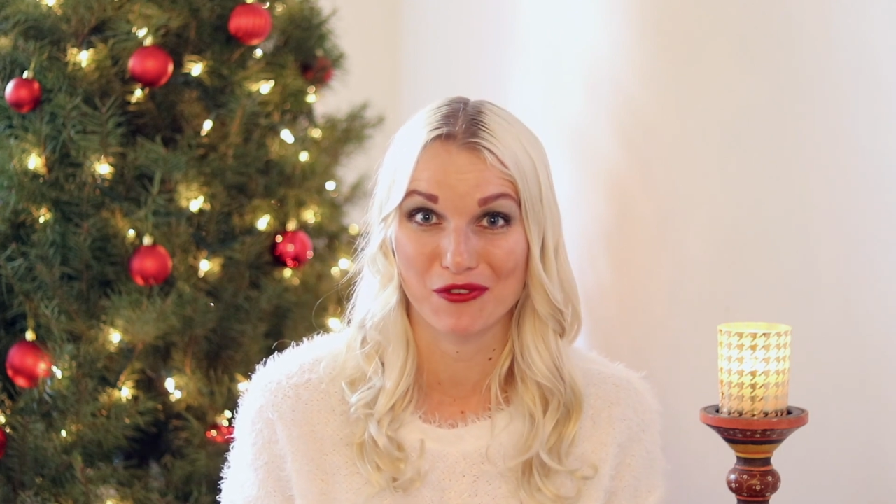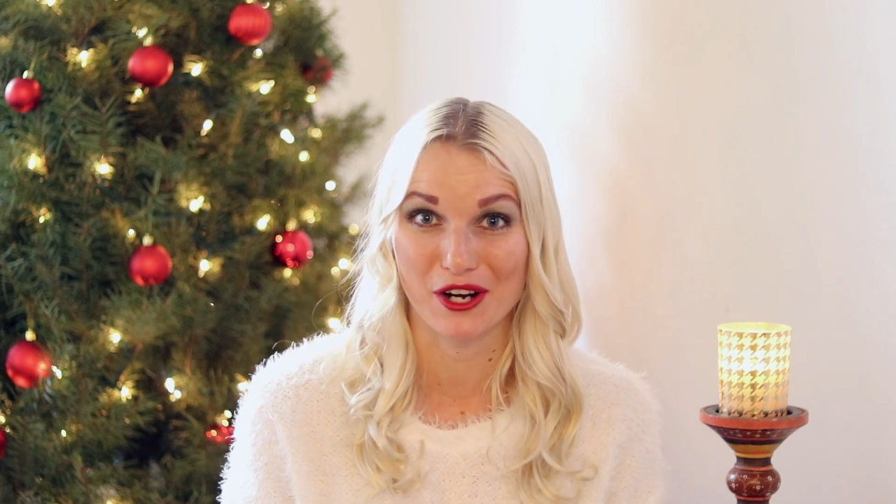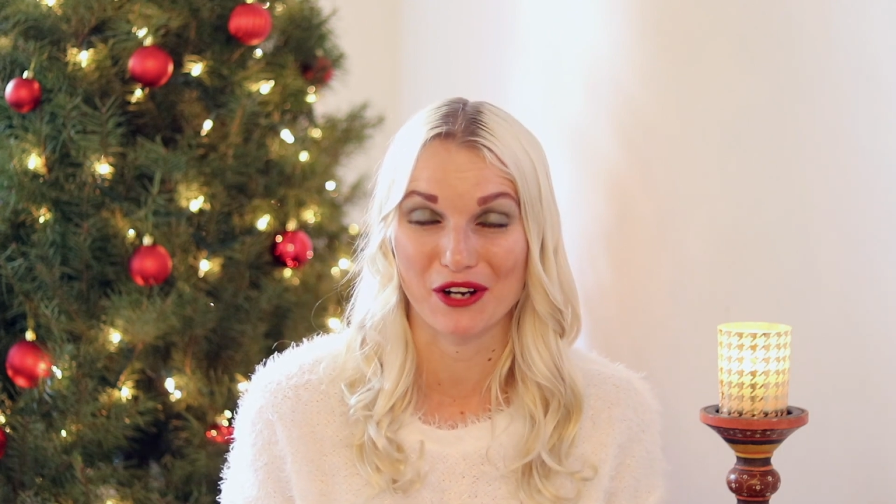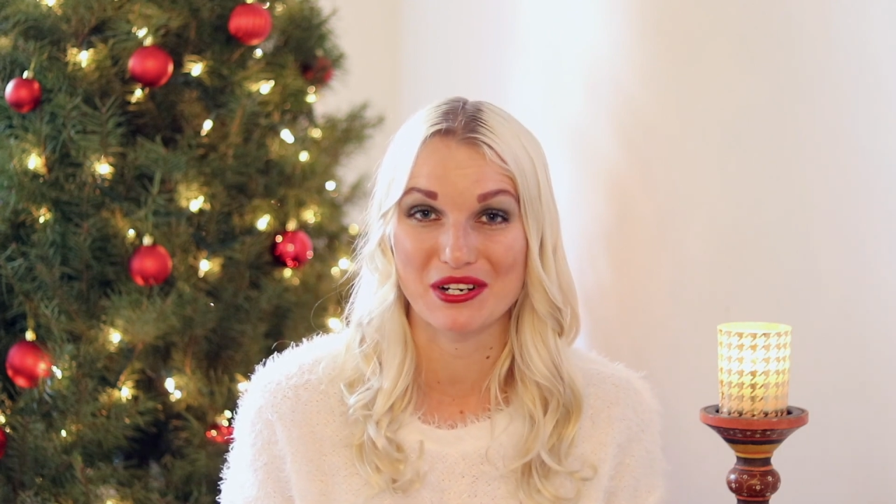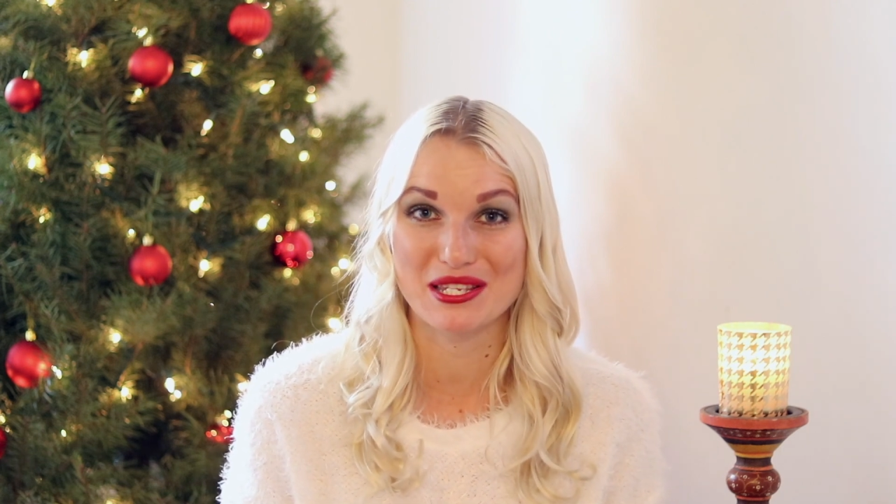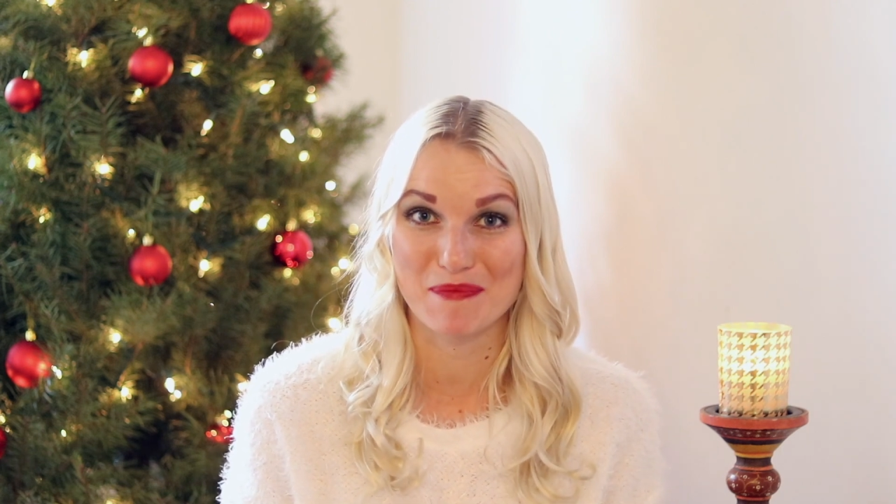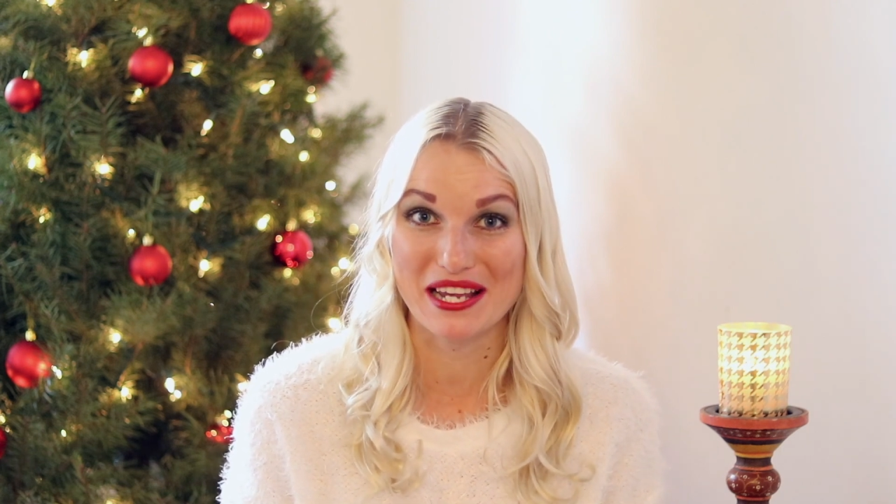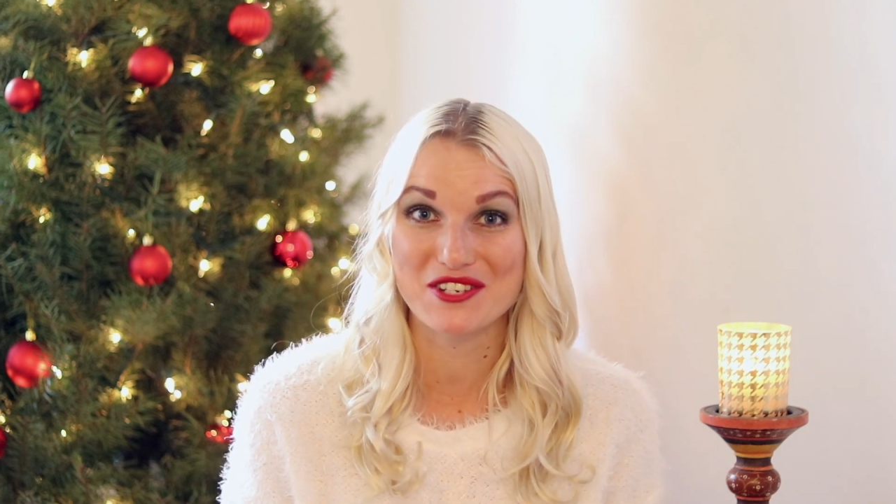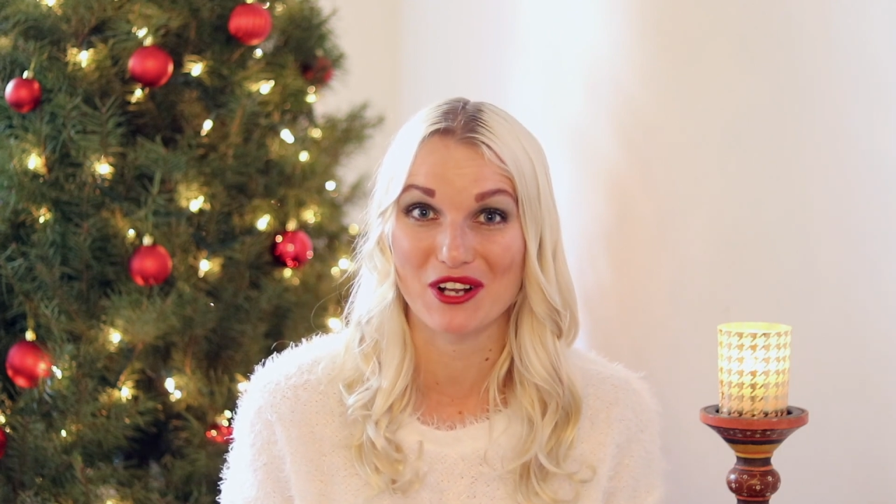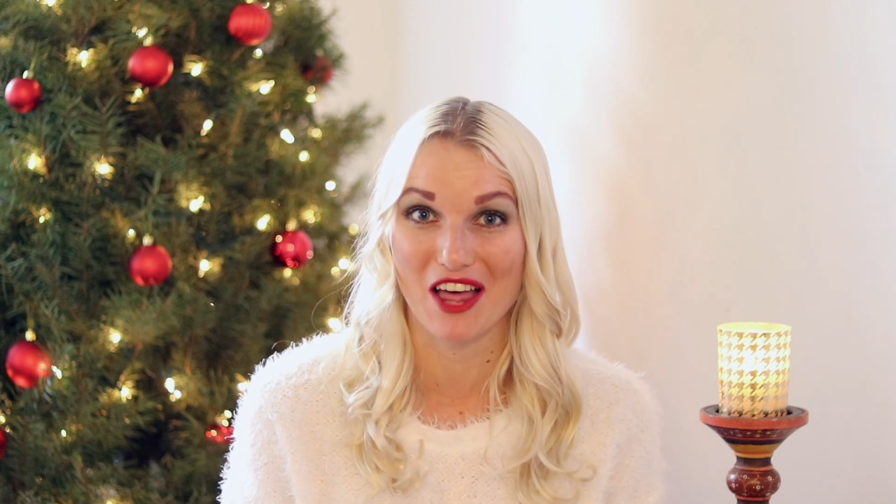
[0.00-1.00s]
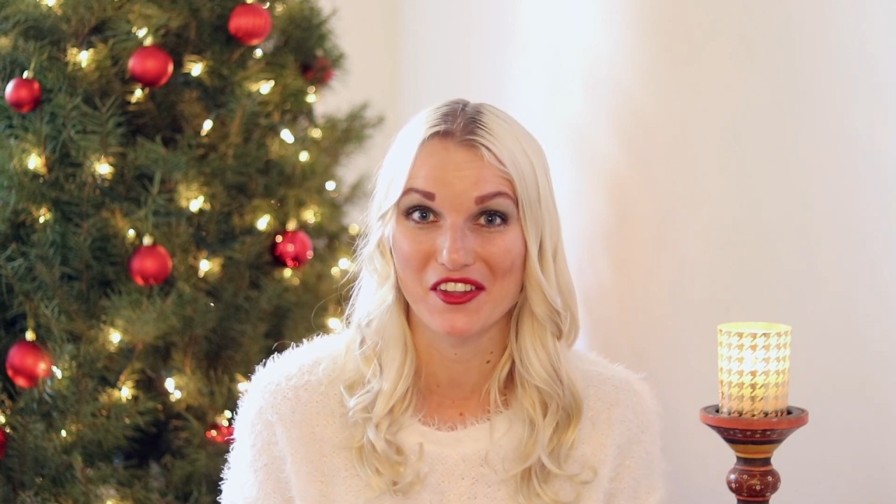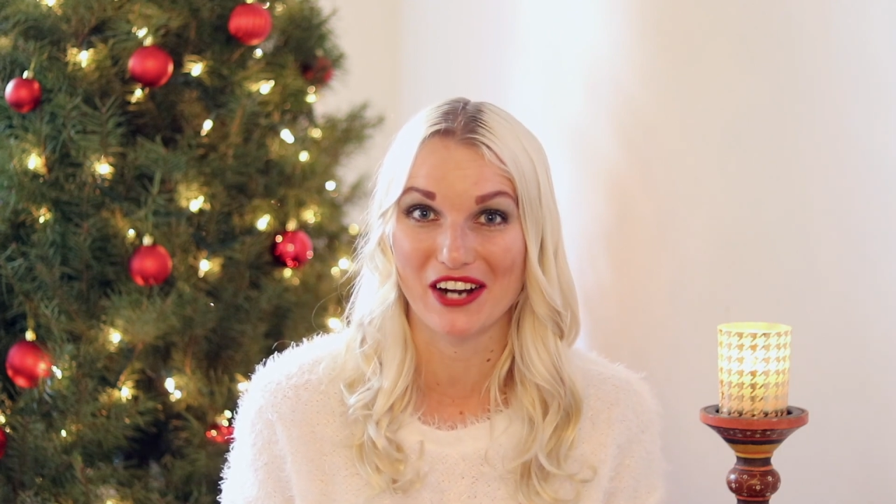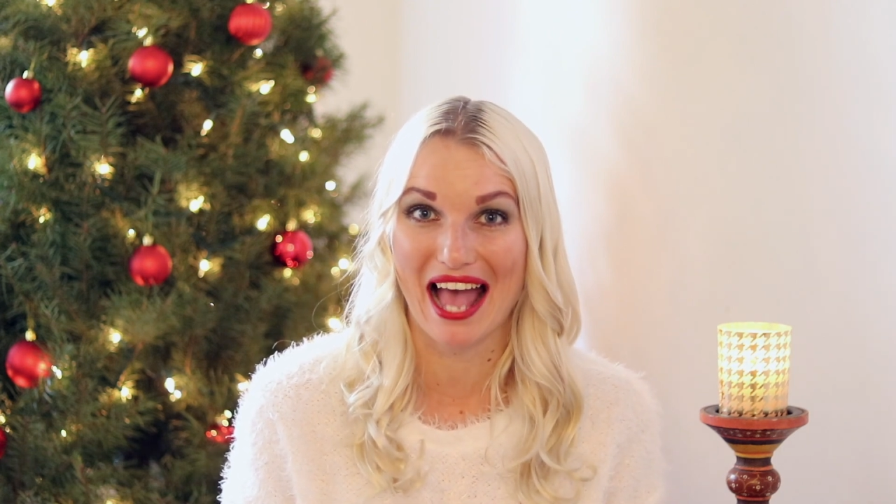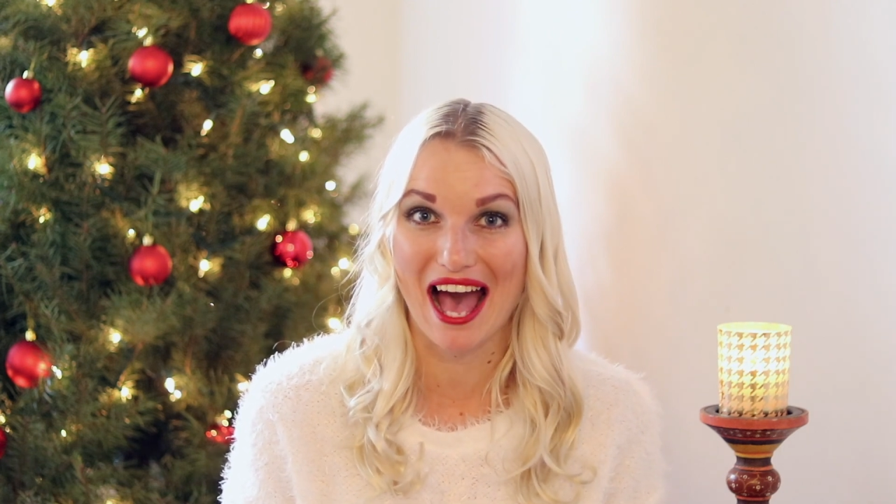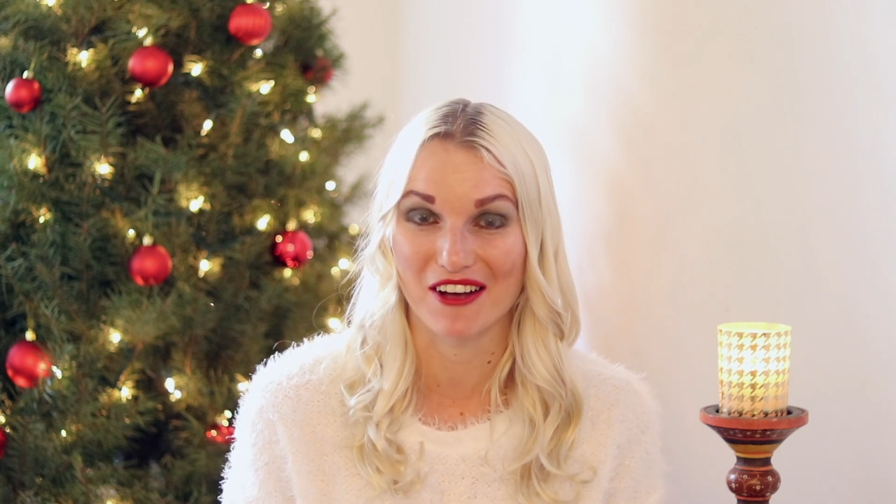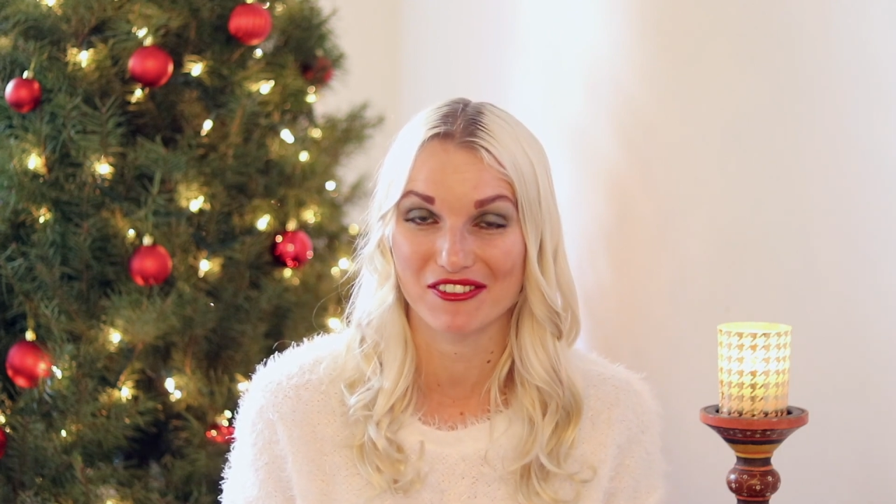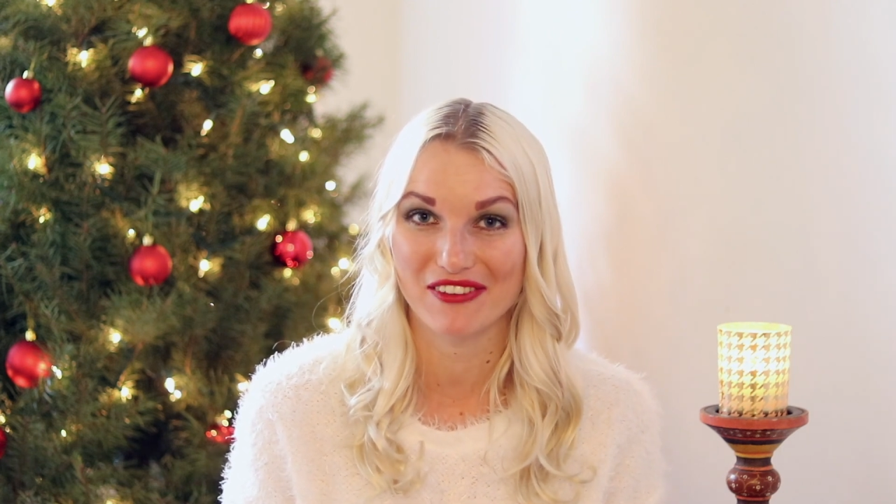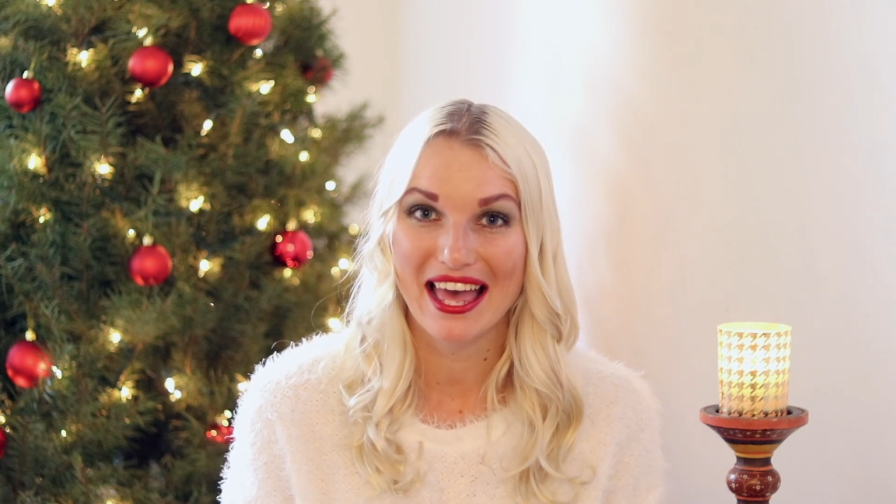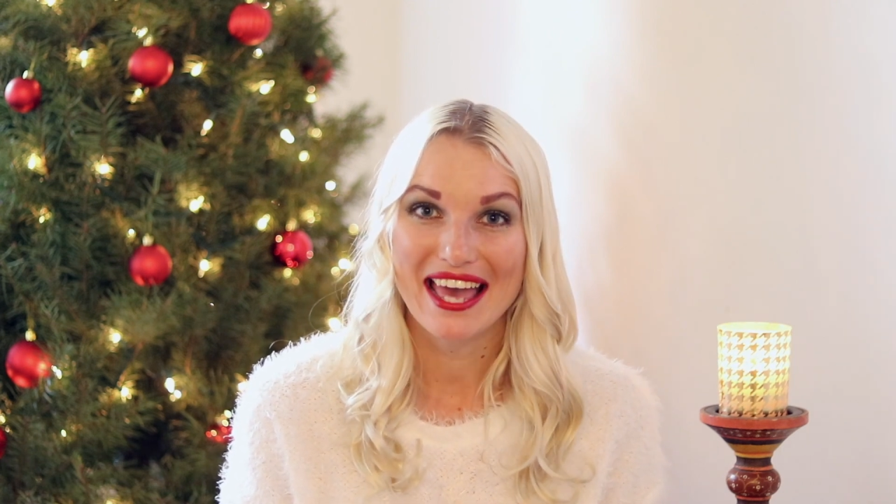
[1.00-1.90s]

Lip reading: for your special other half.